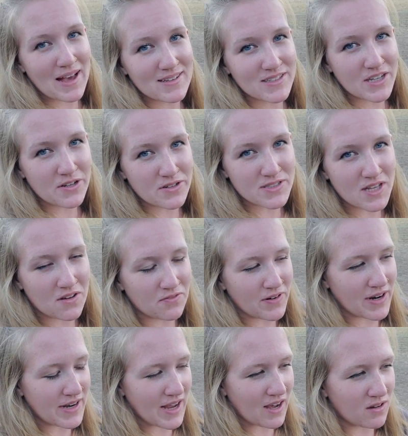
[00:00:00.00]
asking yourself
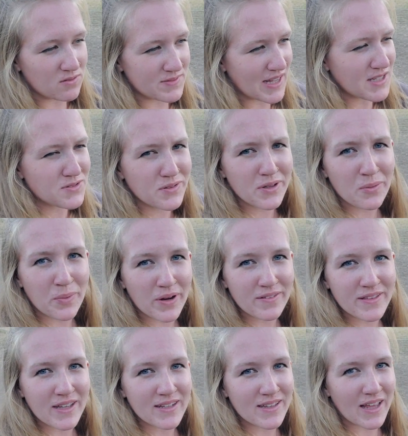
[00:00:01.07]
right now, that's really
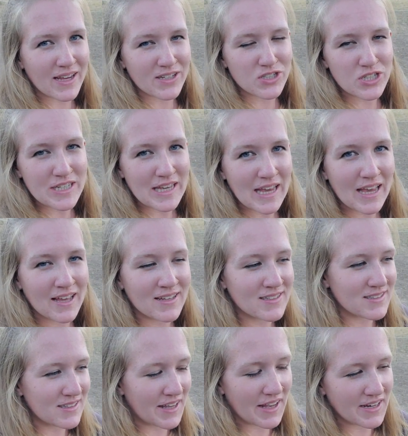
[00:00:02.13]
weird that like she
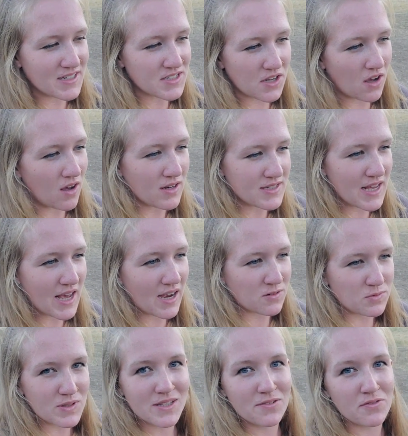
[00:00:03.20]
can't get into contact
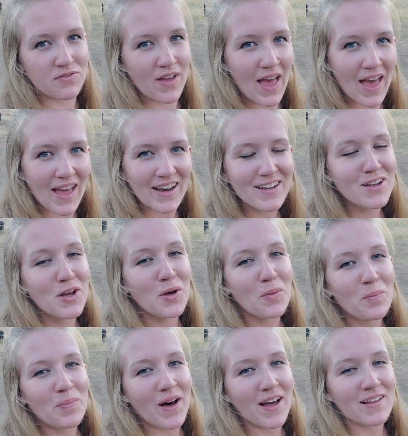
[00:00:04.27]
with a vet.
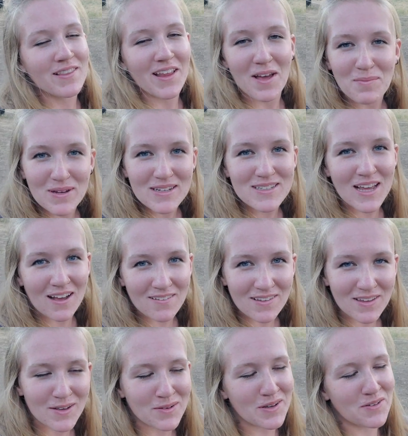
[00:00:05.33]
But let me tell
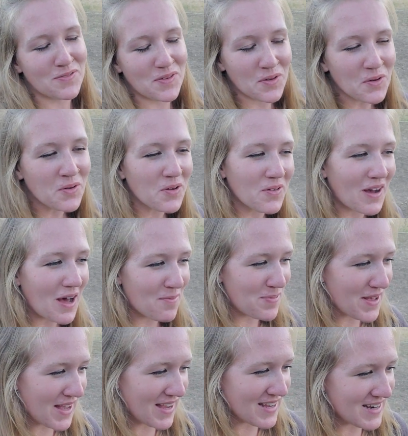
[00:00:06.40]
you, if you grew up
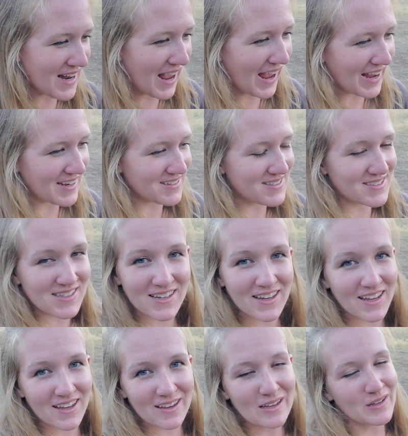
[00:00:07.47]
in a
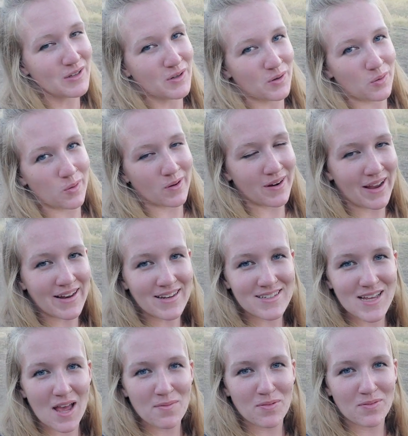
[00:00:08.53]
city or any
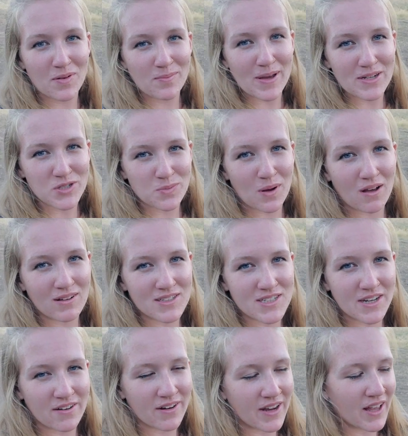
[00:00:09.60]
type of a metropolitan
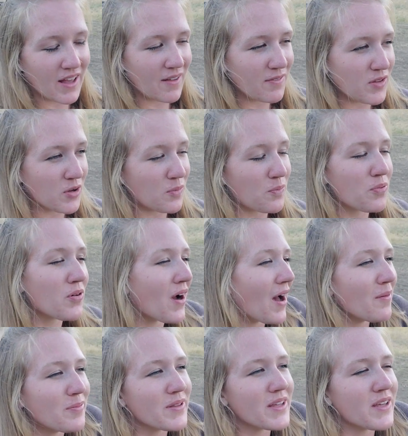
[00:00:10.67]
area, you're
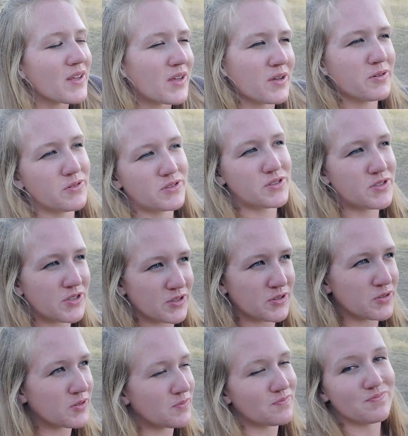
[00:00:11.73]
probably used
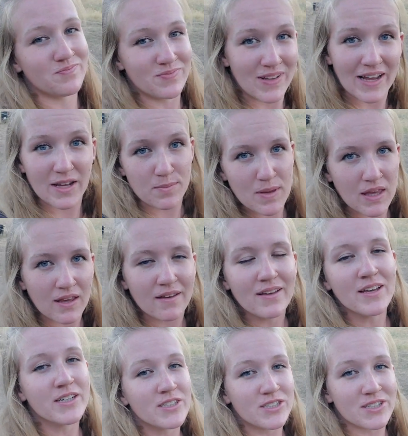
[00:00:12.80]
to, like me,
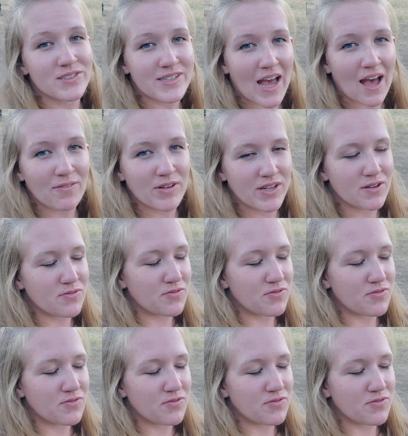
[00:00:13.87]
just having a